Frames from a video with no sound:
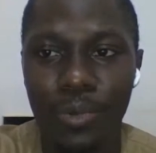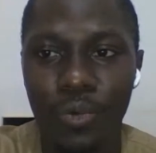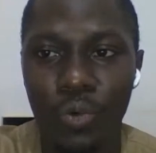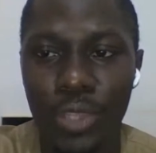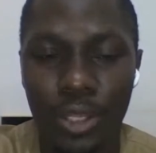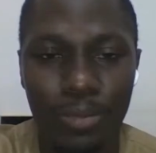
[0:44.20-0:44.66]

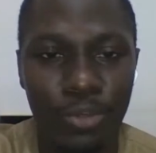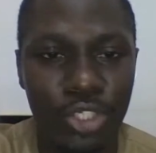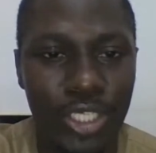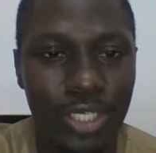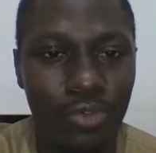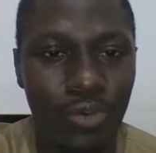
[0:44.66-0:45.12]
Without
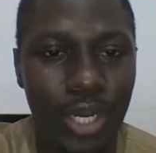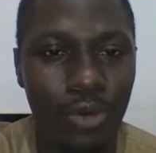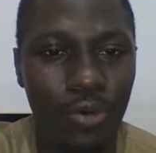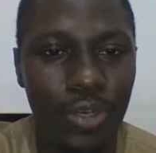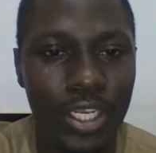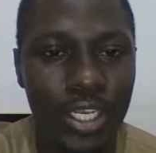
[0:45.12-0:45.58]
much ado, I
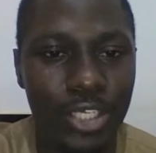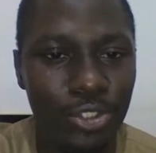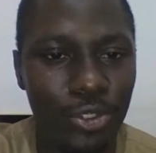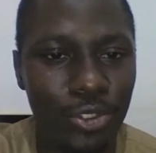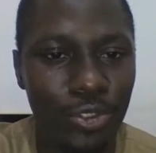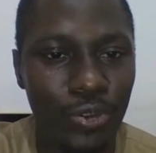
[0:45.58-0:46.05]
will
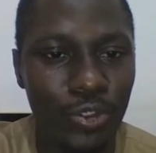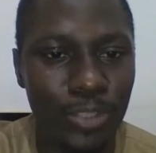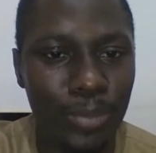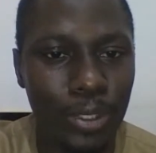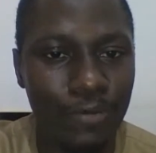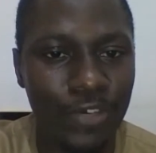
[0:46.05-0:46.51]

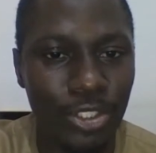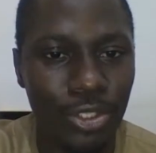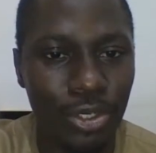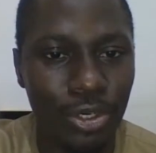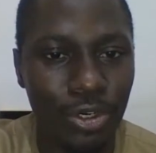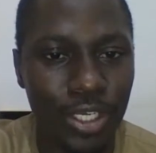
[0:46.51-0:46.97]
introduce
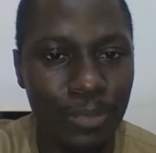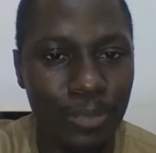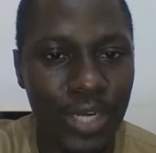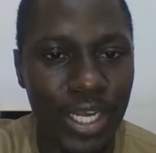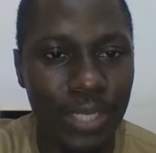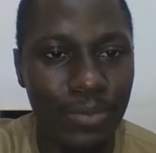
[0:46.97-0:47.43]
Professor
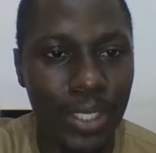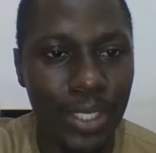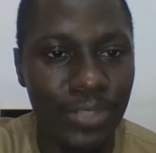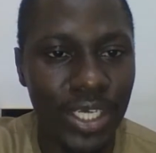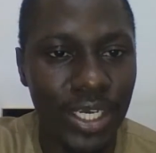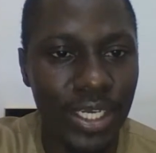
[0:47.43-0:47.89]
Ibrahim
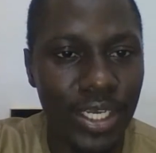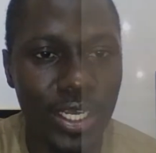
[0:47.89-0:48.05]
Hamza.